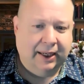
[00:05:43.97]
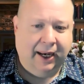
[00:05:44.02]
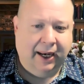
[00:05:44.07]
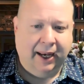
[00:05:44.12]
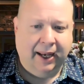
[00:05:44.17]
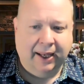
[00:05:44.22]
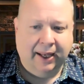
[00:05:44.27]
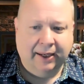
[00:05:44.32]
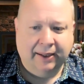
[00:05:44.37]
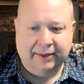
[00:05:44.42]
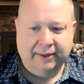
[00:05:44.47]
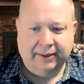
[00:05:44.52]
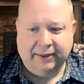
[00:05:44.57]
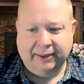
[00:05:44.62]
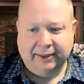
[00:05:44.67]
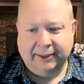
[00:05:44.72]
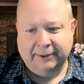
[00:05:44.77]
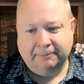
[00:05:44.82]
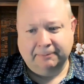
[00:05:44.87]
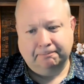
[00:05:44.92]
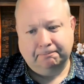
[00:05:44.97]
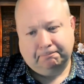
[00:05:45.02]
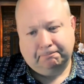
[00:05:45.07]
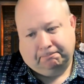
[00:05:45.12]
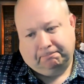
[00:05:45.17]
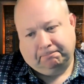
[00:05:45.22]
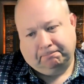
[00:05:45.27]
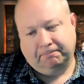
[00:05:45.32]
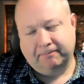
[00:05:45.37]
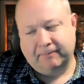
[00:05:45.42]
And
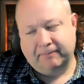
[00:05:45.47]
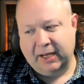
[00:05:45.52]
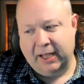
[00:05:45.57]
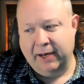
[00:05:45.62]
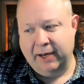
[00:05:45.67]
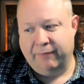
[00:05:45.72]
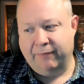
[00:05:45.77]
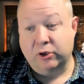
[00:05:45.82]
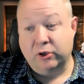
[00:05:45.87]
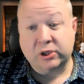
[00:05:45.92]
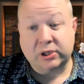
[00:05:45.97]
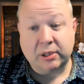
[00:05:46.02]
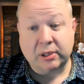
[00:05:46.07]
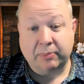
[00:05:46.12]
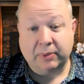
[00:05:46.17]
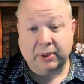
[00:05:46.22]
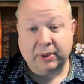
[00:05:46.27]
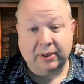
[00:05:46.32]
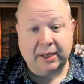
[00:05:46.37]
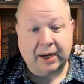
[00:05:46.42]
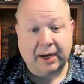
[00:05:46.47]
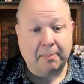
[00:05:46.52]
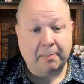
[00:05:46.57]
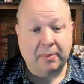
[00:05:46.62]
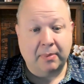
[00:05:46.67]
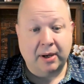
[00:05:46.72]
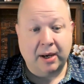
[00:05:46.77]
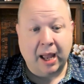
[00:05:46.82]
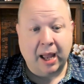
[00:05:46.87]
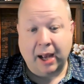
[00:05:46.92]
if there's something that
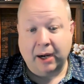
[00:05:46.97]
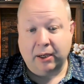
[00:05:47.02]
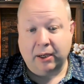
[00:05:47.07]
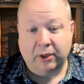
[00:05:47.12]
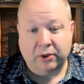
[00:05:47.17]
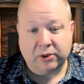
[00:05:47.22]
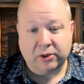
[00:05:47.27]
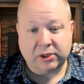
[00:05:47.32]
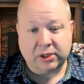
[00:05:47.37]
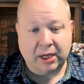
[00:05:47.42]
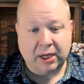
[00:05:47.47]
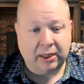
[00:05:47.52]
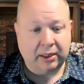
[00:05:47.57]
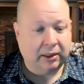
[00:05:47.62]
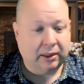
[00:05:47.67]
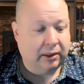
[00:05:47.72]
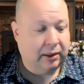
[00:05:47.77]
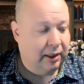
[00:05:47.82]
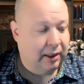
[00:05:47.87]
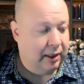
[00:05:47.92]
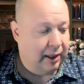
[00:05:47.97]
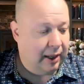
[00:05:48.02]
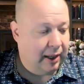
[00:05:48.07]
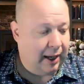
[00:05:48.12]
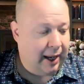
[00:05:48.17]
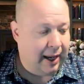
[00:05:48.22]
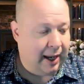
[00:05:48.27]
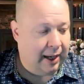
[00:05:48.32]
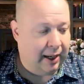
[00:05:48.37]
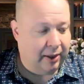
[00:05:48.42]
I'm not understanding,
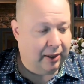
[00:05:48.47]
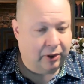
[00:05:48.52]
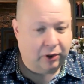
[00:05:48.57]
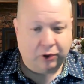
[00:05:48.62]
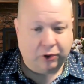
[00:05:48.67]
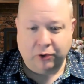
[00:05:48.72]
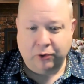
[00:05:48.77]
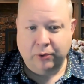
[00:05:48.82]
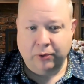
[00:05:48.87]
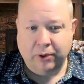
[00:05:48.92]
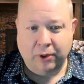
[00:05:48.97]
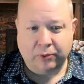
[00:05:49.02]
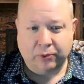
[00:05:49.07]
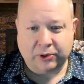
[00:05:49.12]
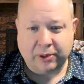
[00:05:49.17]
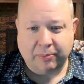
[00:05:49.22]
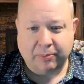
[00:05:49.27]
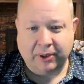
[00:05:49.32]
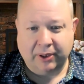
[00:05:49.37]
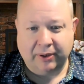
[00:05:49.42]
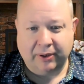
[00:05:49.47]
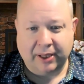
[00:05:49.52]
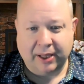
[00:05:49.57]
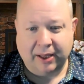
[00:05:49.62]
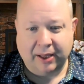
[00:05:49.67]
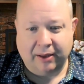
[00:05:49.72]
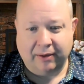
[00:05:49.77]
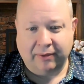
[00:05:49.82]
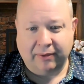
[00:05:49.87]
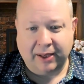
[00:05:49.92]
and something
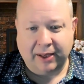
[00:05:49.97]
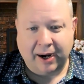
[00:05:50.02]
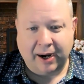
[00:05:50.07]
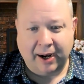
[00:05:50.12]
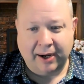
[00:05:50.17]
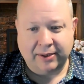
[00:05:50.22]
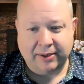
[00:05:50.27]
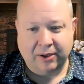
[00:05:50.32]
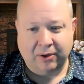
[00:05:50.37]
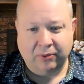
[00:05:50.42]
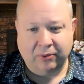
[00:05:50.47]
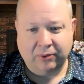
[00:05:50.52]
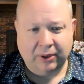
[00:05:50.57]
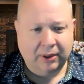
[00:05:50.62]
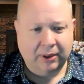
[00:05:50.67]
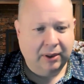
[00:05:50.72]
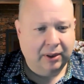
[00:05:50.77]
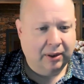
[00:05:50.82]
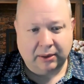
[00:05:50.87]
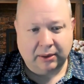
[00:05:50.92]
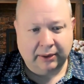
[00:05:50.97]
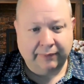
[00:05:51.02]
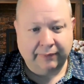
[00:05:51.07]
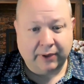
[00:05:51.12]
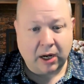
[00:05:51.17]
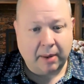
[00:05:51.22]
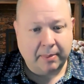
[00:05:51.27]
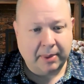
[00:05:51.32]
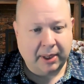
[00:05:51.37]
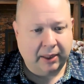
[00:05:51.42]
that I don't, leave a
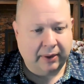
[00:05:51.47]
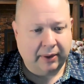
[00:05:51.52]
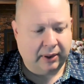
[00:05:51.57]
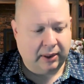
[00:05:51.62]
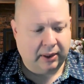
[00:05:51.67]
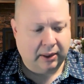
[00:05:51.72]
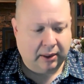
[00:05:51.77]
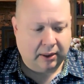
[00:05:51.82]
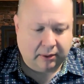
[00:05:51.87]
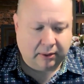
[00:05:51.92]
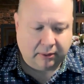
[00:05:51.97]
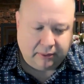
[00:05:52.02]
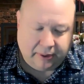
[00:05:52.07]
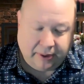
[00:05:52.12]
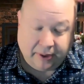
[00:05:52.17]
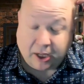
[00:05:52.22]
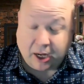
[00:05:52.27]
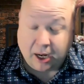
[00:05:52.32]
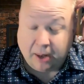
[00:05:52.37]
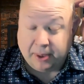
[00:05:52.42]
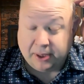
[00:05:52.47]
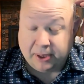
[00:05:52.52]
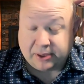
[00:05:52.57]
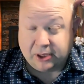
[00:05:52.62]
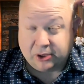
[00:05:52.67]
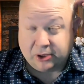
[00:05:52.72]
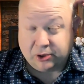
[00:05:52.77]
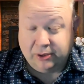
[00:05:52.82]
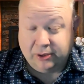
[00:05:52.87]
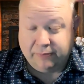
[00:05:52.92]
comment in the comment
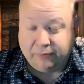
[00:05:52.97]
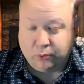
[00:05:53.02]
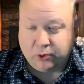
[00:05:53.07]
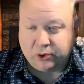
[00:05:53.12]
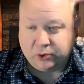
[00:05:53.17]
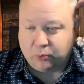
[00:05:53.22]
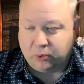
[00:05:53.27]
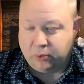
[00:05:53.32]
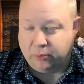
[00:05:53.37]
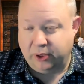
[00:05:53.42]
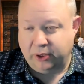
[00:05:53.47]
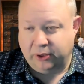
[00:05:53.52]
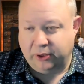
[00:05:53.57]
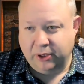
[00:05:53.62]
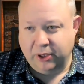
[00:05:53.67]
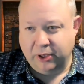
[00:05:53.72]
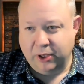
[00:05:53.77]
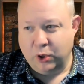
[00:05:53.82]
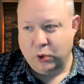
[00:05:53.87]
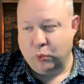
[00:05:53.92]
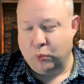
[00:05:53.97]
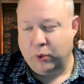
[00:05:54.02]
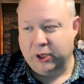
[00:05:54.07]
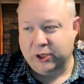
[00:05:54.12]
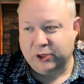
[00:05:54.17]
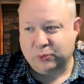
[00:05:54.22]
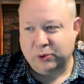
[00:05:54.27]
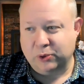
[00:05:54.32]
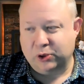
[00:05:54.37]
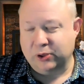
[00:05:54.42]
section. Of course, where
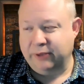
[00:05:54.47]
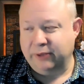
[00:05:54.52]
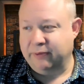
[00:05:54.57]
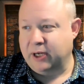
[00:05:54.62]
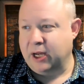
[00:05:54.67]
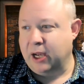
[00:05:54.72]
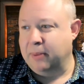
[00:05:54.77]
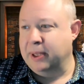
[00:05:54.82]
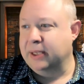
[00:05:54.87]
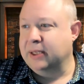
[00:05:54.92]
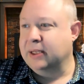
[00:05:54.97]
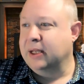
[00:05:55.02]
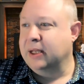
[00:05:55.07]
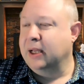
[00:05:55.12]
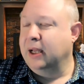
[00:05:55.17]
else would you leave a comment?